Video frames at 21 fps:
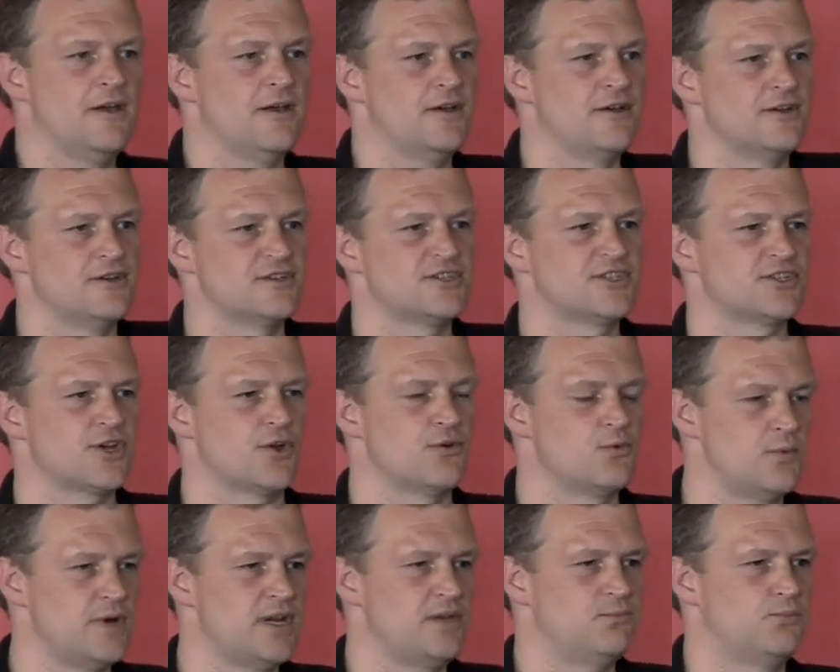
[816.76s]
Uh, so
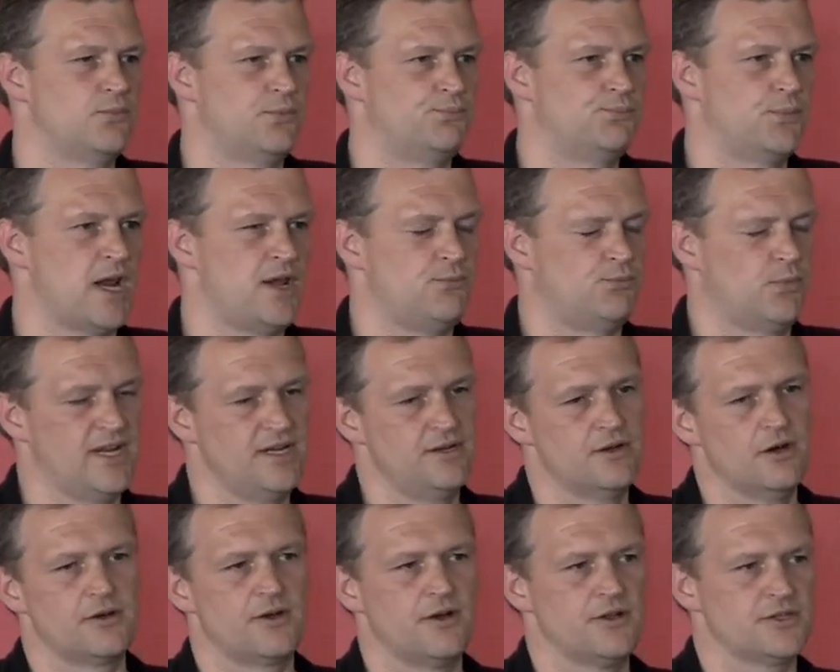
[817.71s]
we, we, we'd
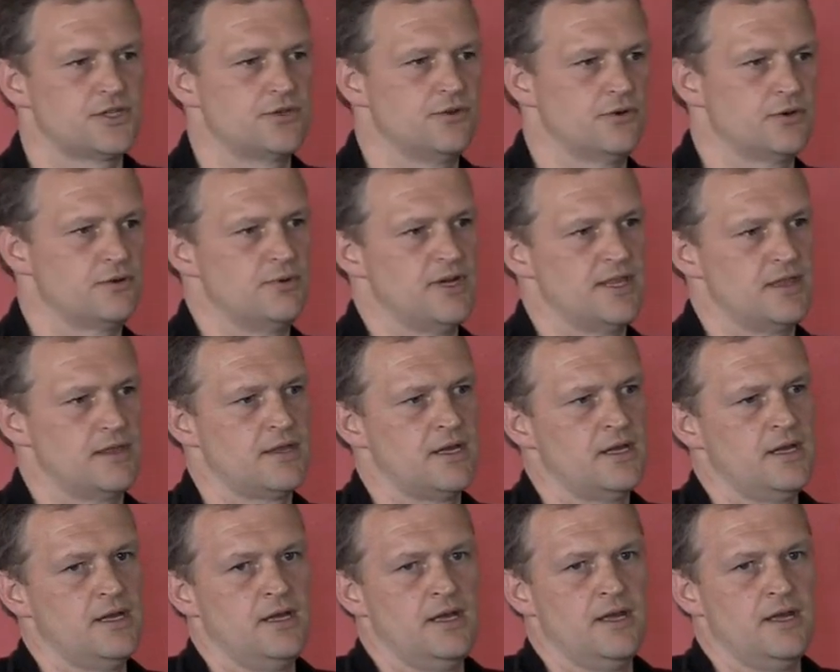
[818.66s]
not got stuck with